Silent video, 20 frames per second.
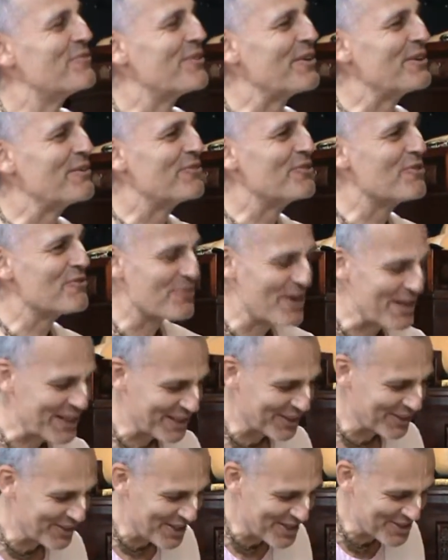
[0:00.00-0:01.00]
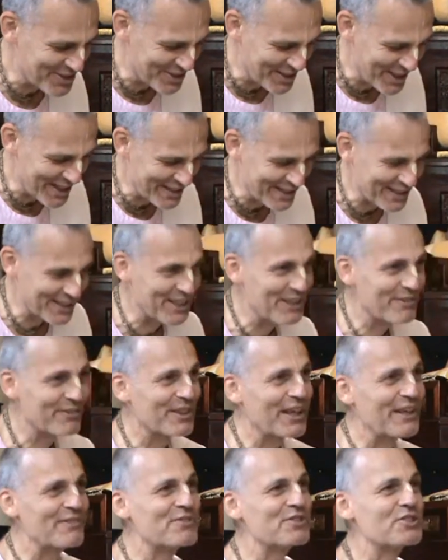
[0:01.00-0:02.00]
If you recognise that they can give and
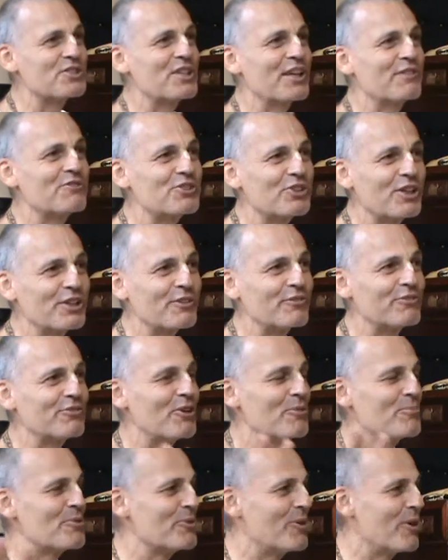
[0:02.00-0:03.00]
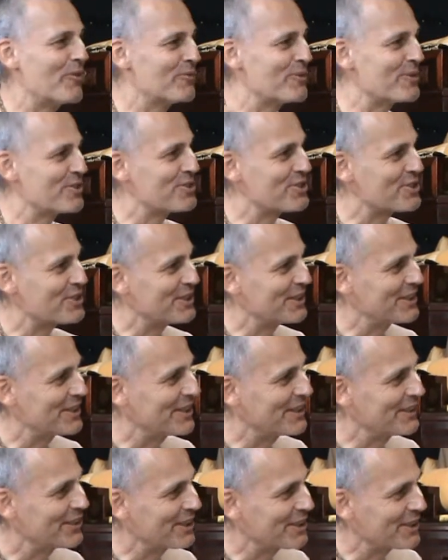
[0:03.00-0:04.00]
they just don't try to fob you off with just
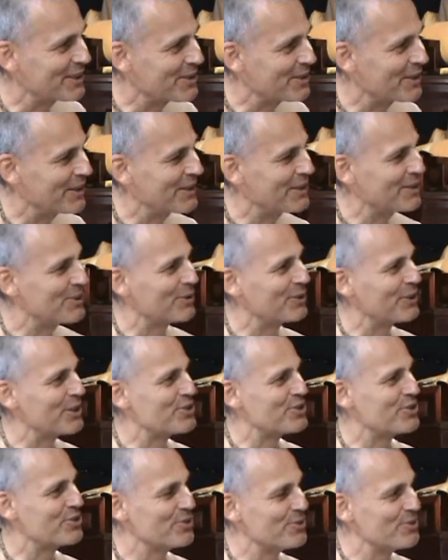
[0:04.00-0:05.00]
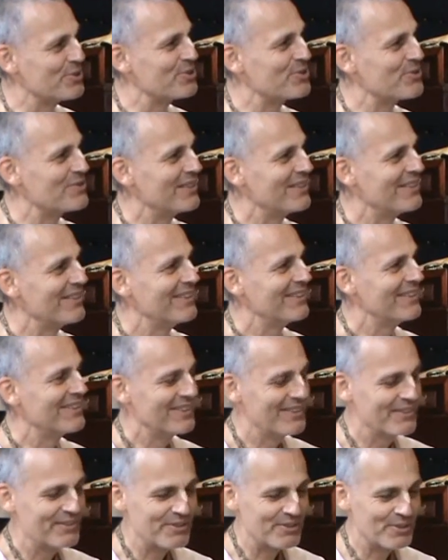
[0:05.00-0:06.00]
a little excuse,
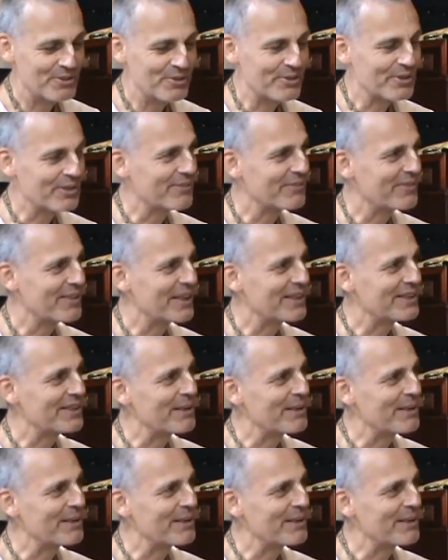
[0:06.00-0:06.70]
you can then